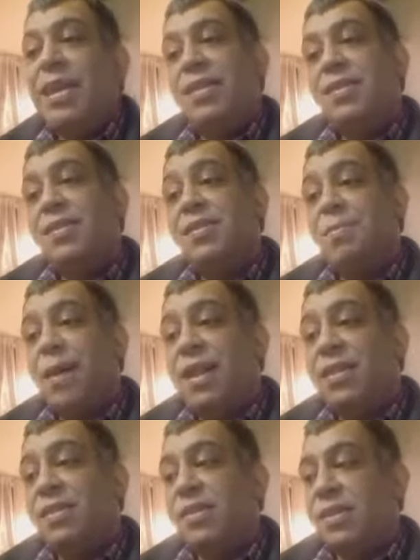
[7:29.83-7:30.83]
This is
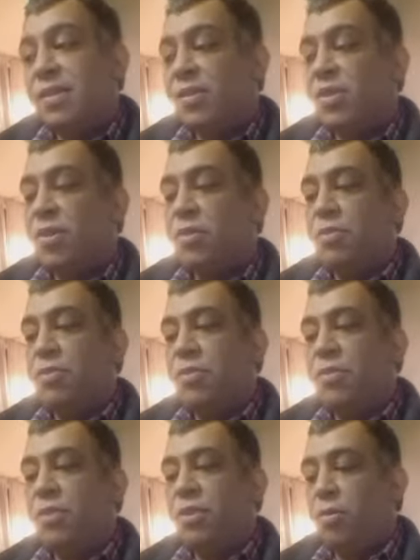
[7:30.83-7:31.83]
balancing. So
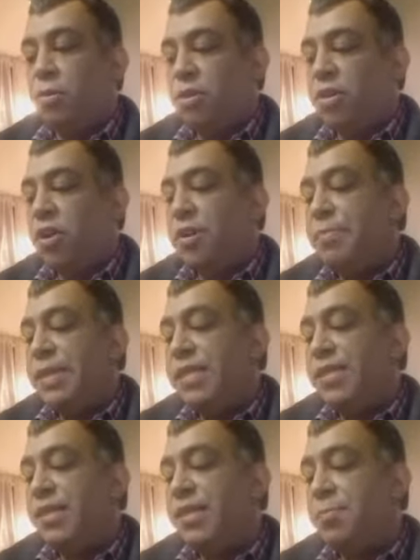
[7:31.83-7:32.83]
your
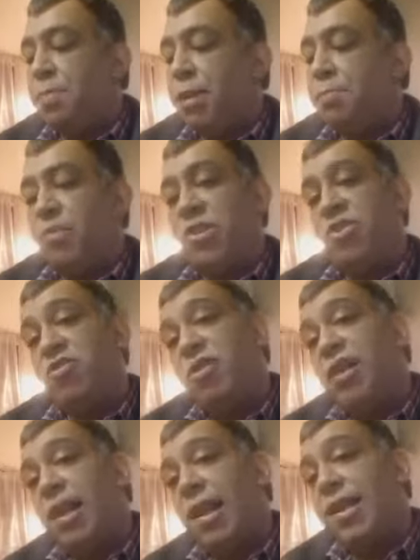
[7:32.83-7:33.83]
diabetes, blood pressure and
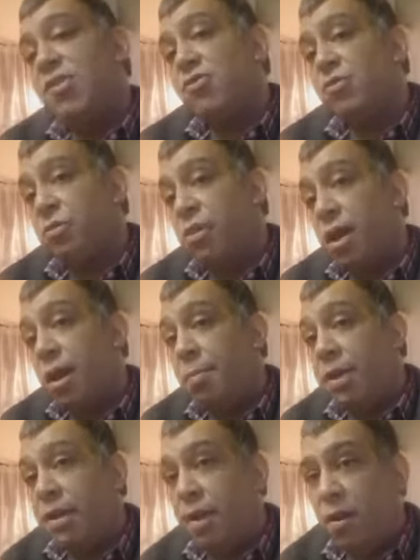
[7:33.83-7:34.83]
cholesterol come
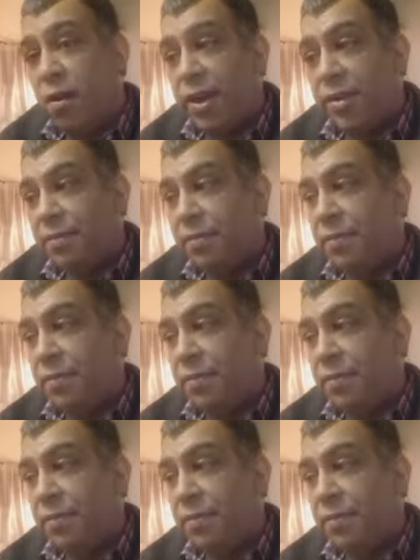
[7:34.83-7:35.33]
in line.